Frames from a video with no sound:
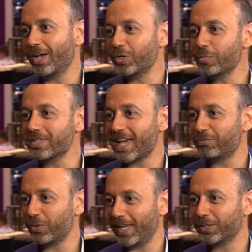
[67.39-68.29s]
Humans
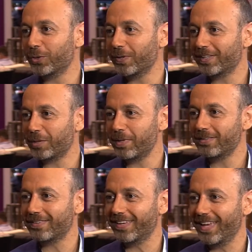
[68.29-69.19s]
have to let go a little
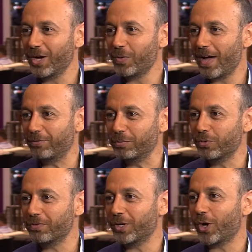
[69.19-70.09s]
bit. We have to
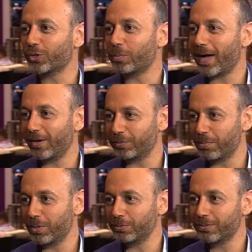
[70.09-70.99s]
move in an autopilot
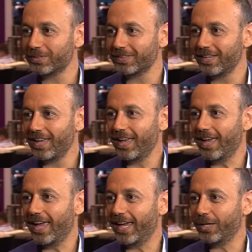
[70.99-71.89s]
mode,
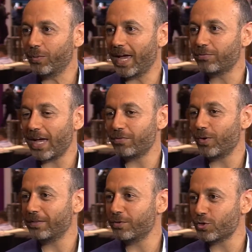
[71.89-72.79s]
and we have to have
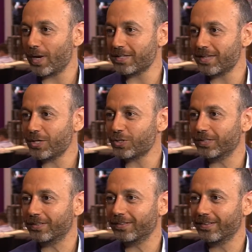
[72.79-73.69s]
the right
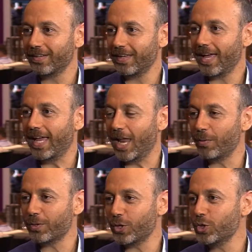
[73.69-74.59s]
visualization,
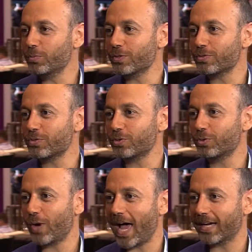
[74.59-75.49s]
allowing the humans
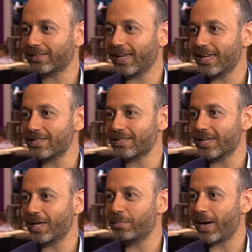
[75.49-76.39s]
to act as
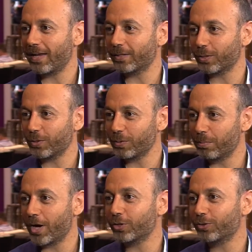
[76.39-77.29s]
a pilot
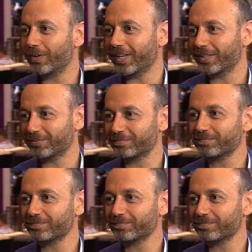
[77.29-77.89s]
monitoring.